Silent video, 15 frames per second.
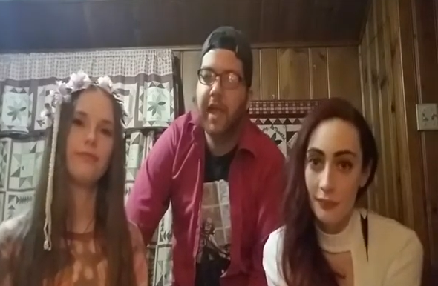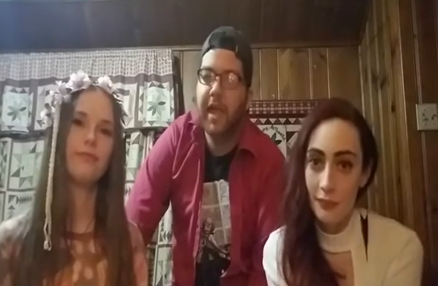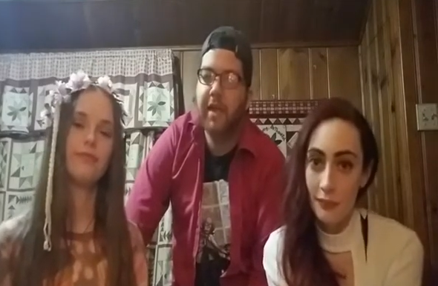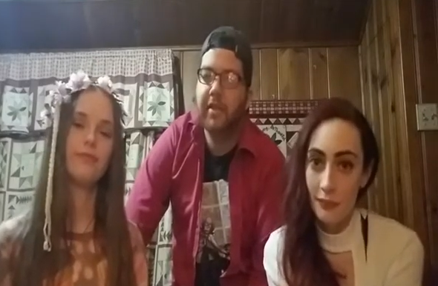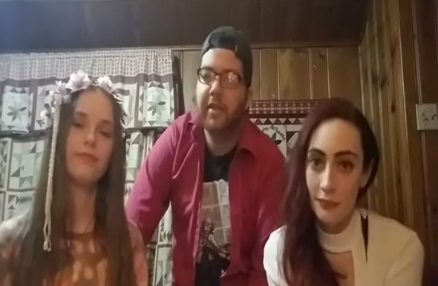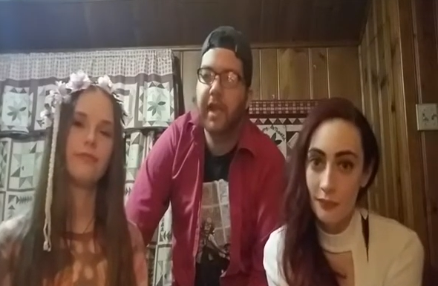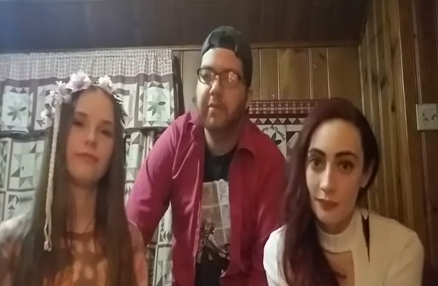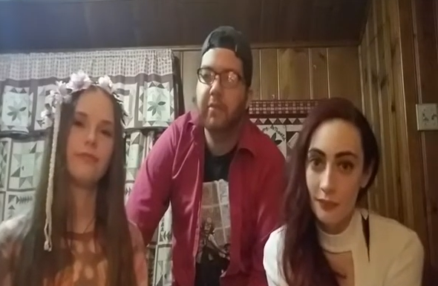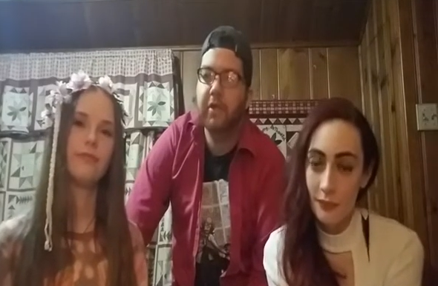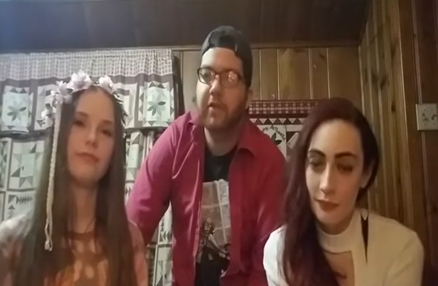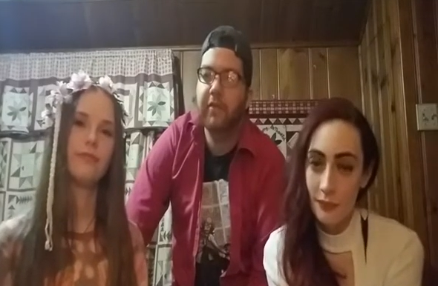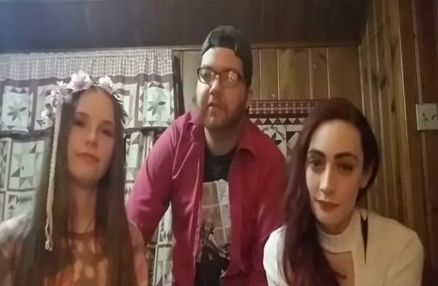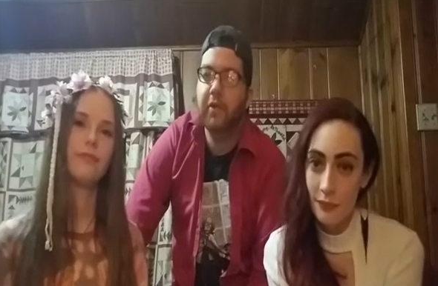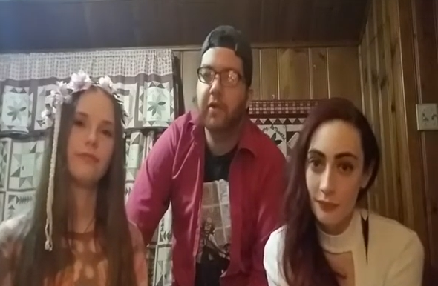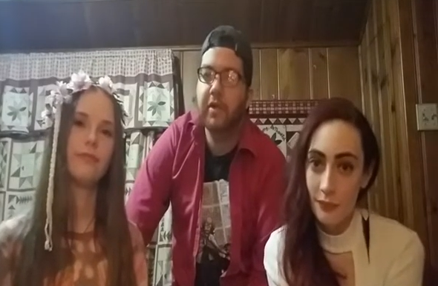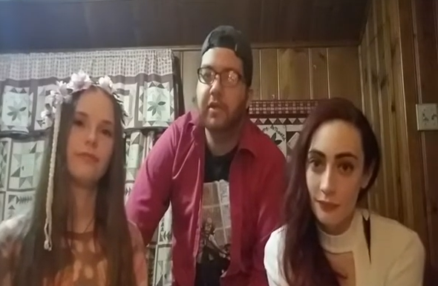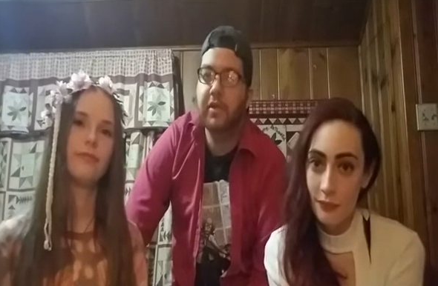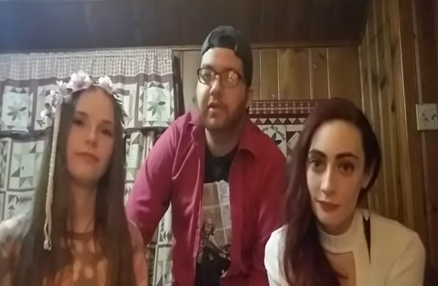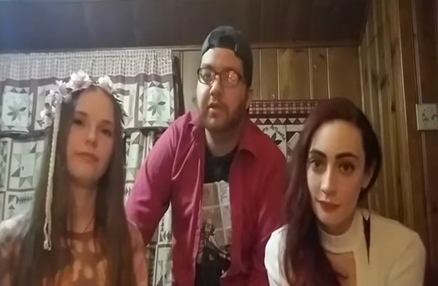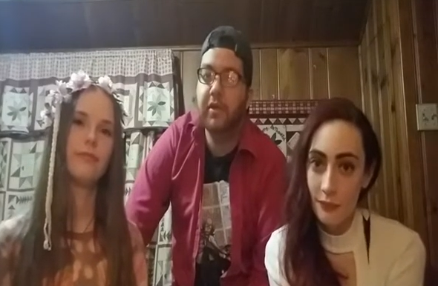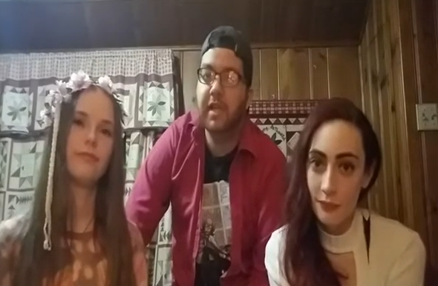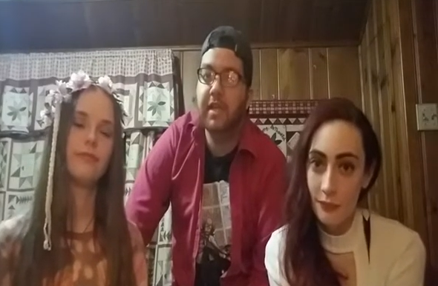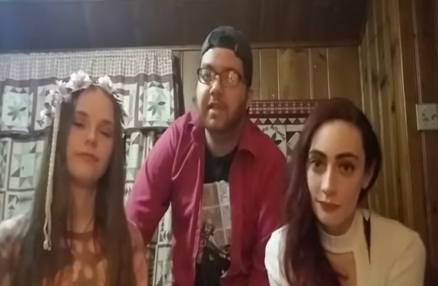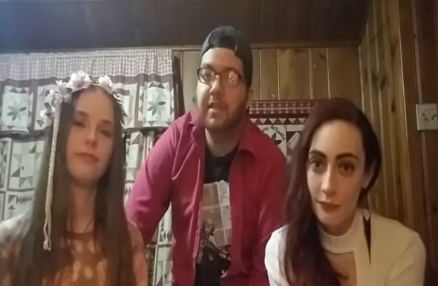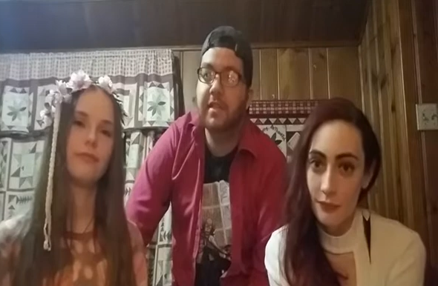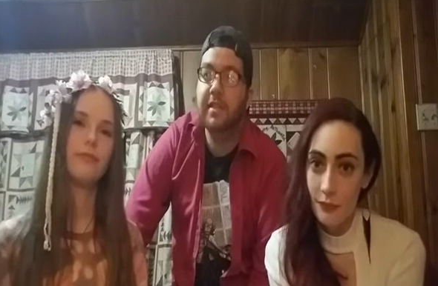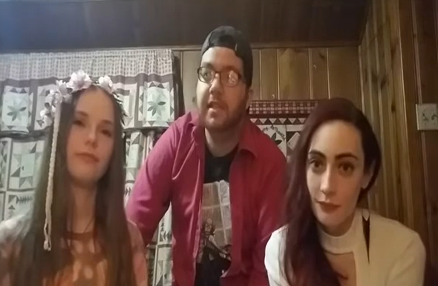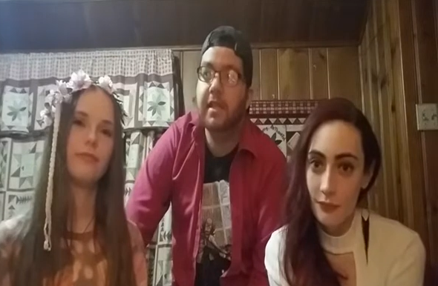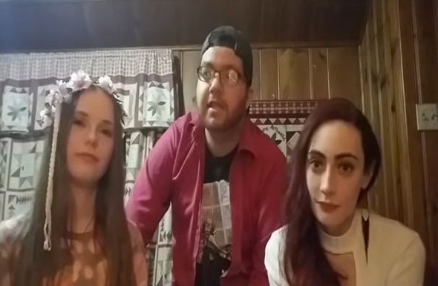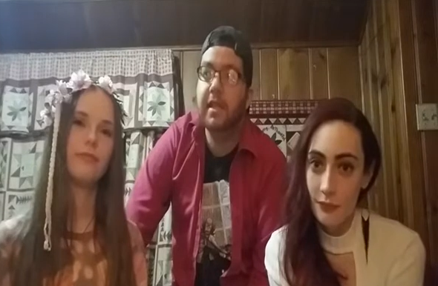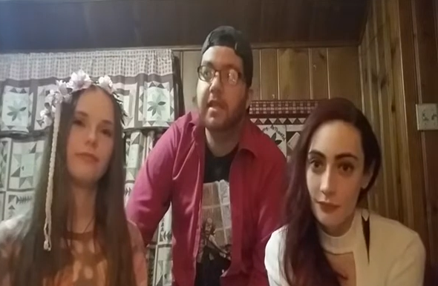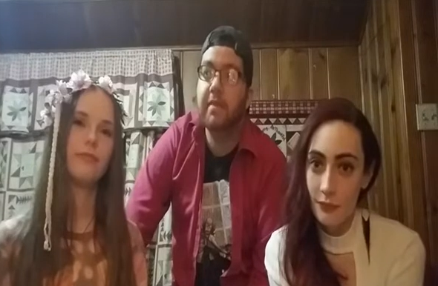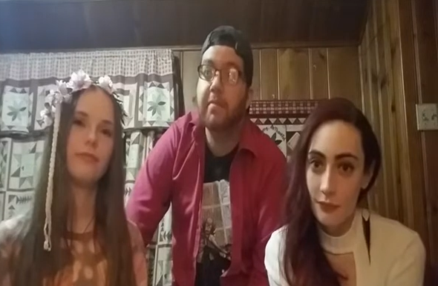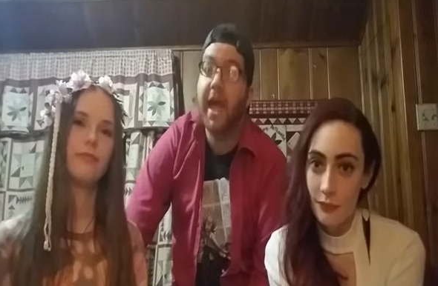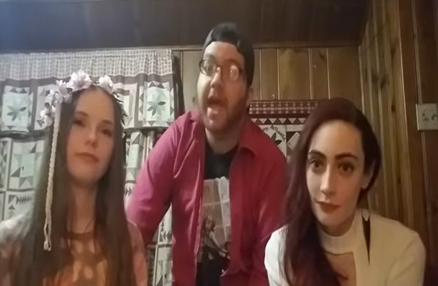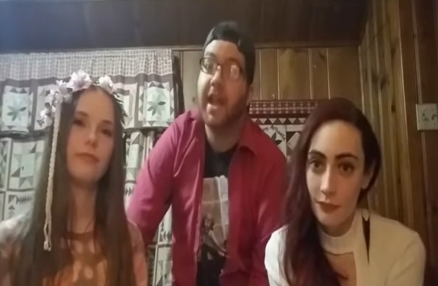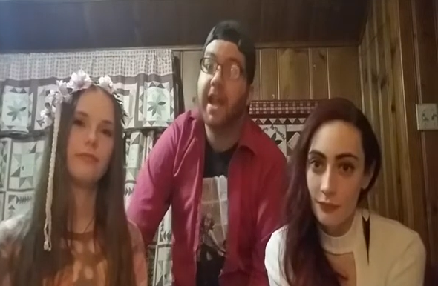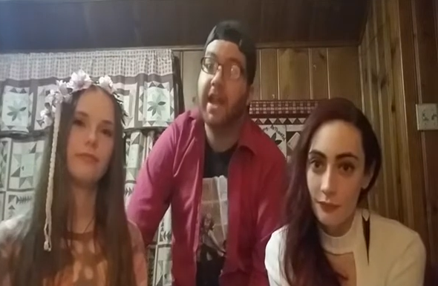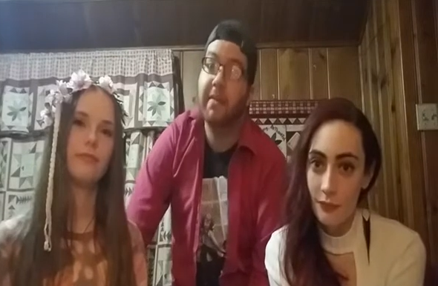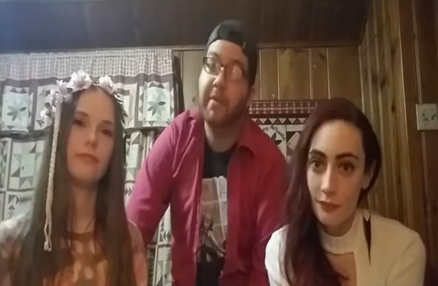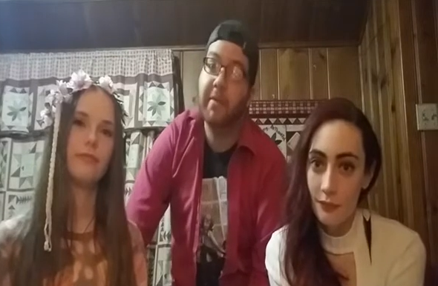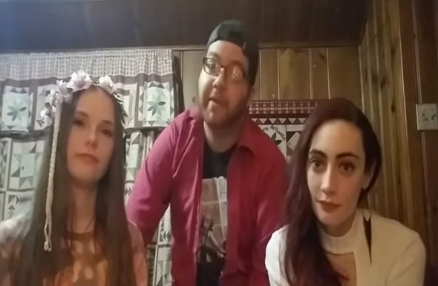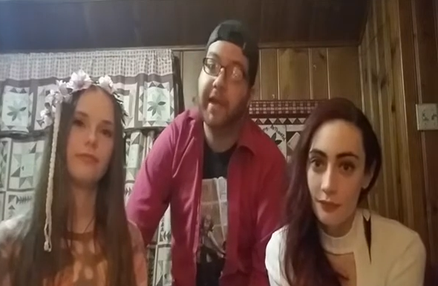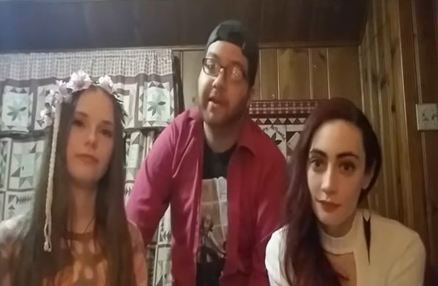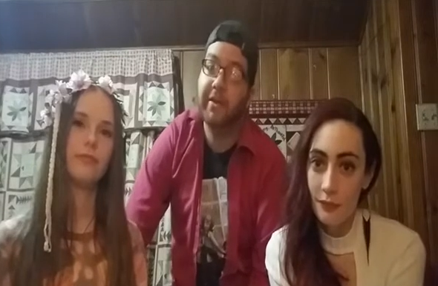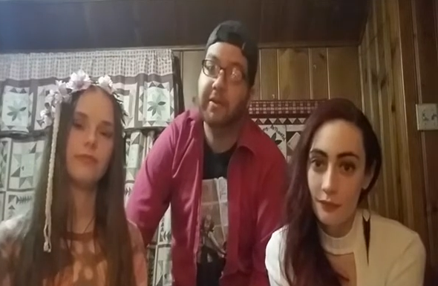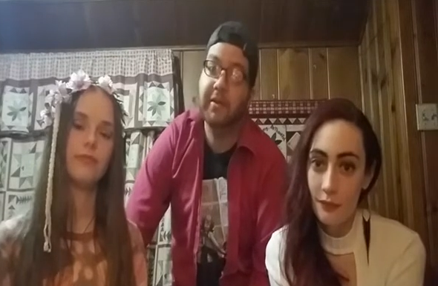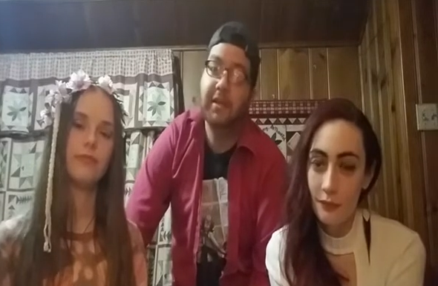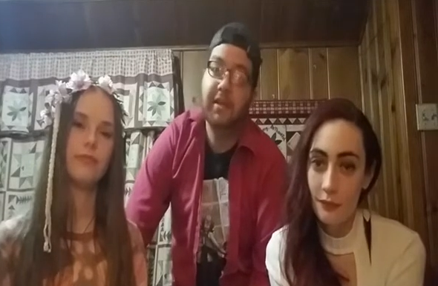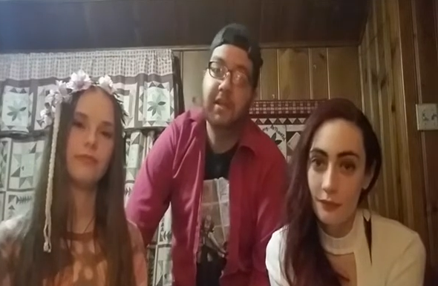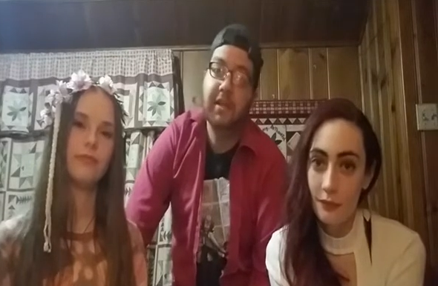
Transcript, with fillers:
Speaker 1: panel that I'm looking forward to is the bad anime panel,